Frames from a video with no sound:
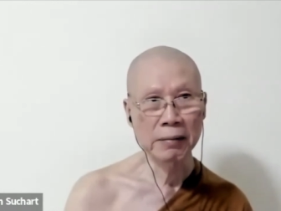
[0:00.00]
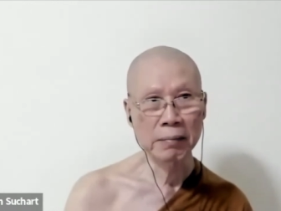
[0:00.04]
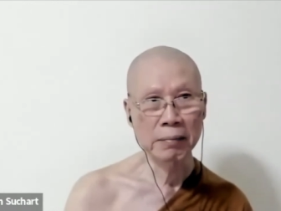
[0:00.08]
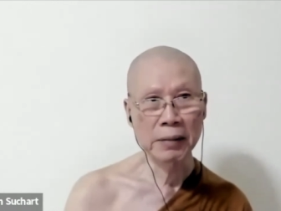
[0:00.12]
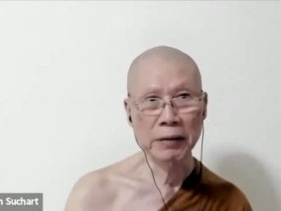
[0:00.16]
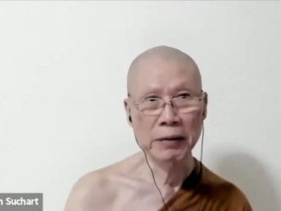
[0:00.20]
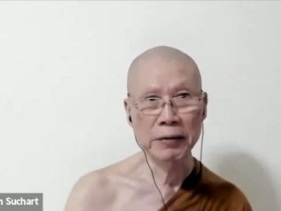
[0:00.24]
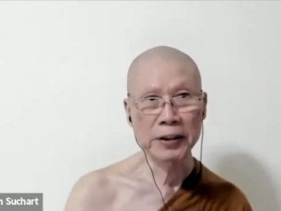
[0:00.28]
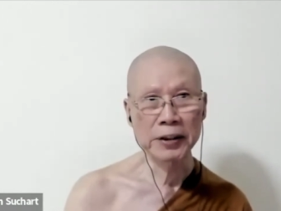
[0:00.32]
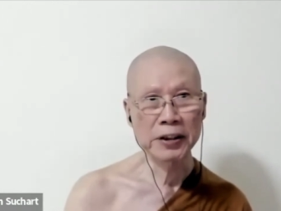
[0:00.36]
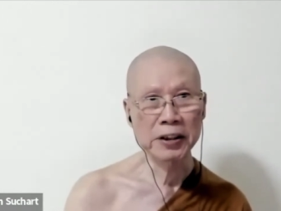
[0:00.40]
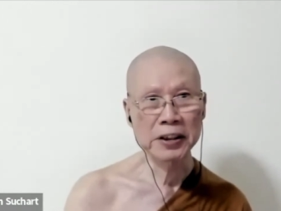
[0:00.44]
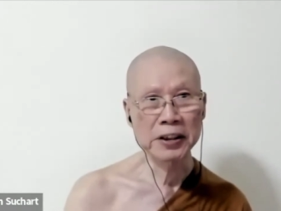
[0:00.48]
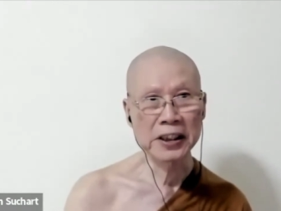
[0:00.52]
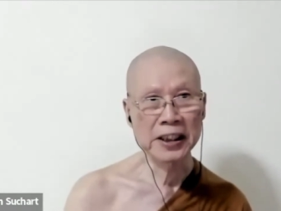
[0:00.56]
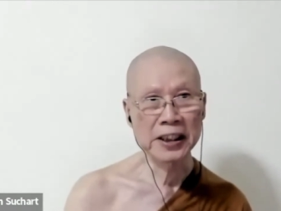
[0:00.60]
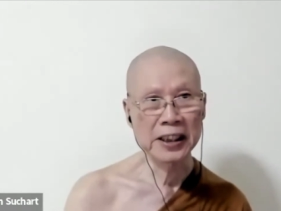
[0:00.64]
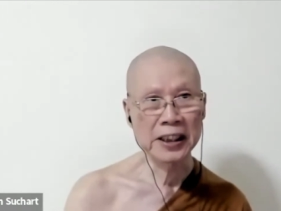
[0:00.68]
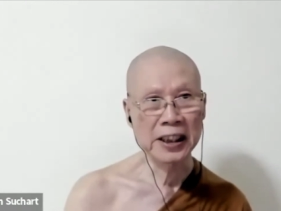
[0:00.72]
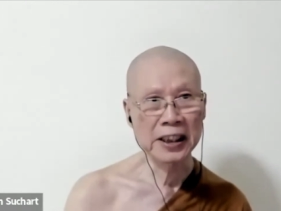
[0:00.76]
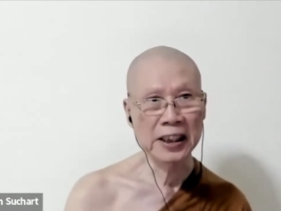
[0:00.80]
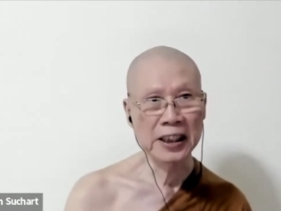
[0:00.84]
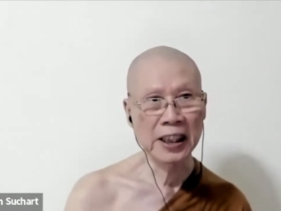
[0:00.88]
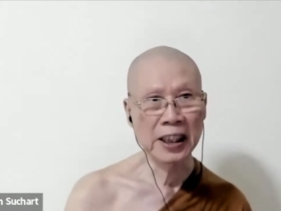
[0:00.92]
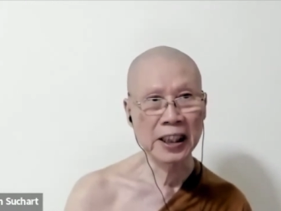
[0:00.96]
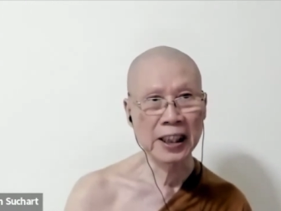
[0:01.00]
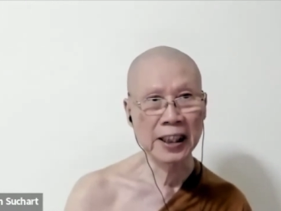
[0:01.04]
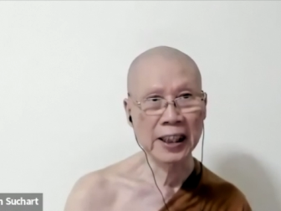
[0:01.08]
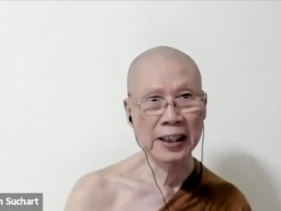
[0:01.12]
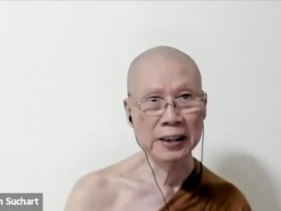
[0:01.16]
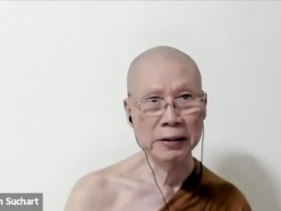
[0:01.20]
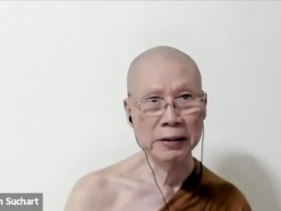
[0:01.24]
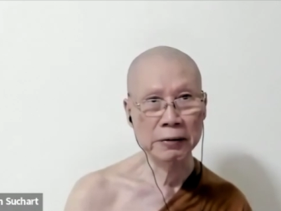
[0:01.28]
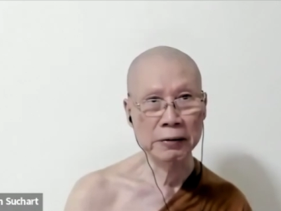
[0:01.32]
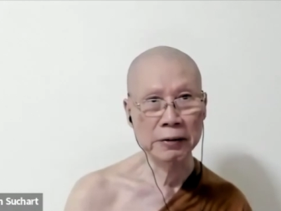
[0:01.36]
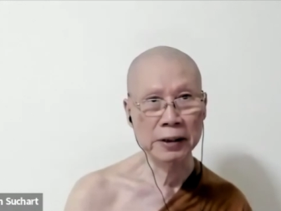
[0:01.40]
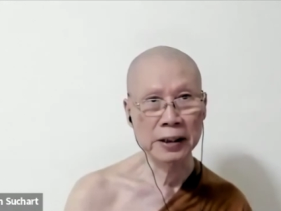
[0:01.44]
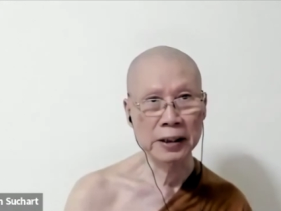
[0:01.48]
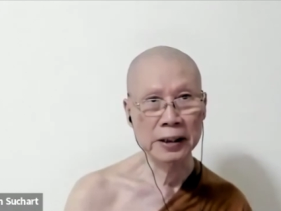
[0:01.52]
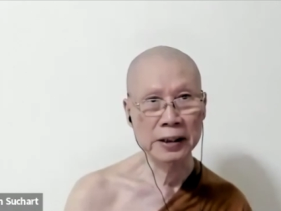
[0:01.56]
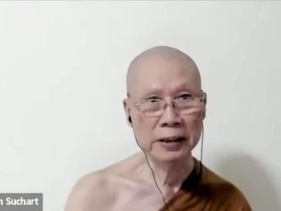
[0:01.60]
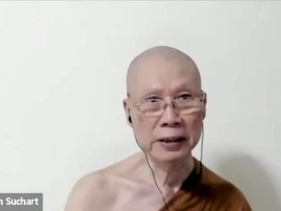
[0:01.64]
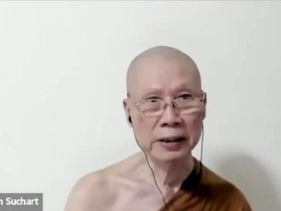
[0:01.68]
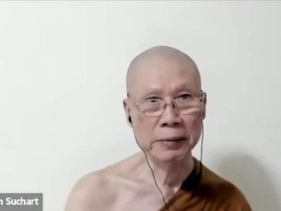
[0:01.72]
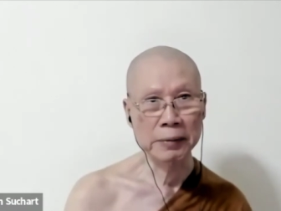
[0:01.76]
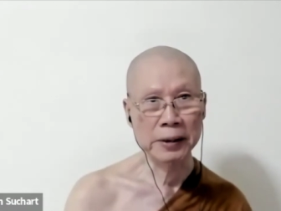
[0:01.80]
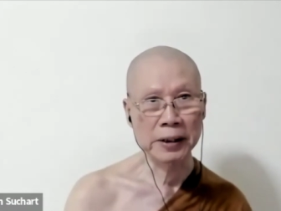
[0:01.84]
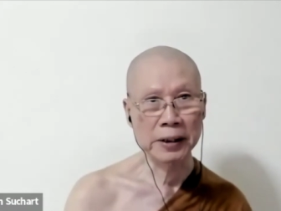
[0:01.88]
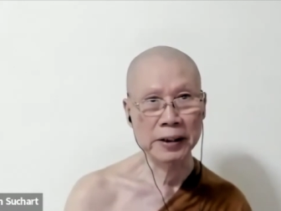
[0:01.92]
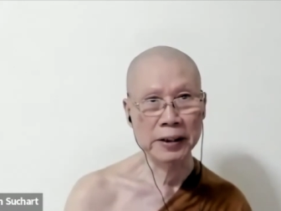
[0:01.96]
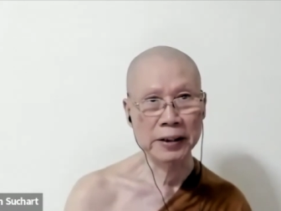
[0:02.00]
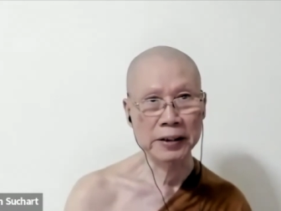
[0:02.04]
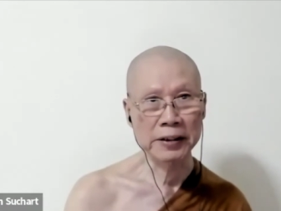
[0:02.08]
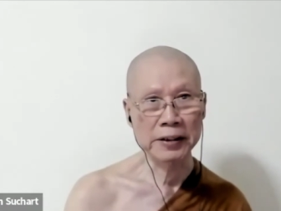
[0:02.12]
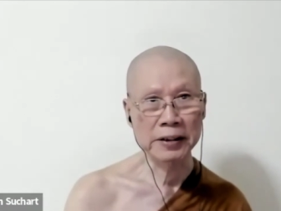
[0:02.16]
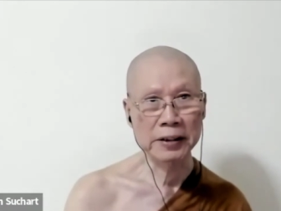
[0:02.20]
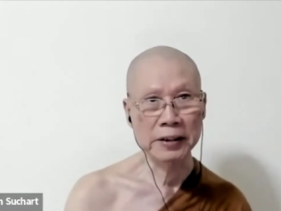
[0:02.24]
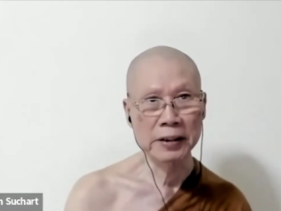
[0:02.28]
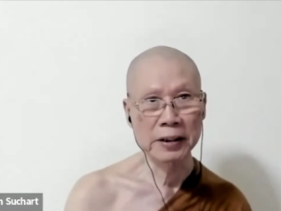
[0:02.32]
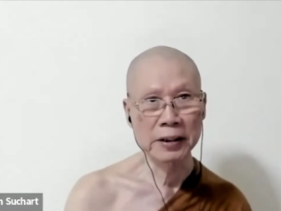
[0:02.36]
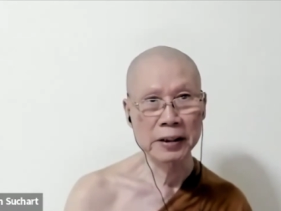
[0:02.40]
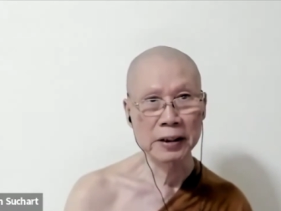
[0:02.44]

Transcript: But we don't need any light really because